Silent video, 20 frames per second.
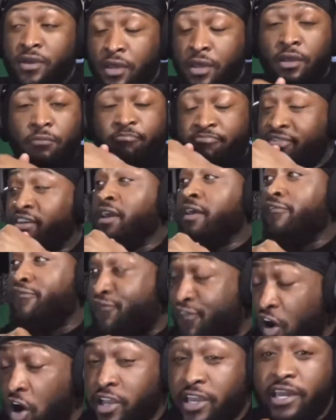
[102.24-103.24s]
Pff,
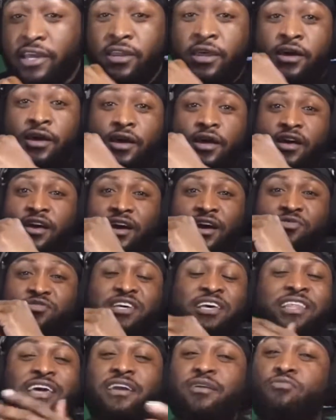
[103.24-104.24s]
fucking, you know what I'm saying?
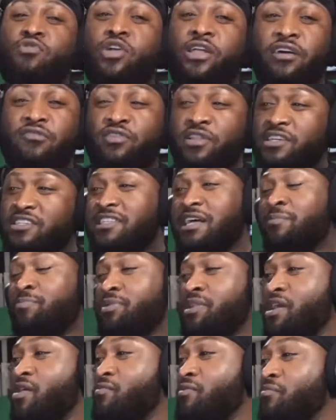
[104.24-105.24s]
Like, come on, like, really stop
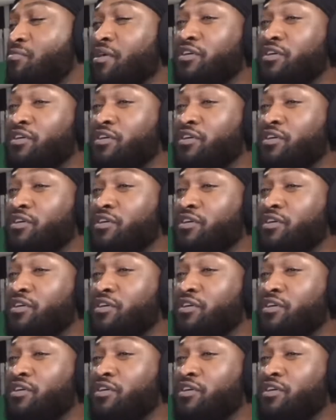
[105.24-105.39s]
playing with me, bro.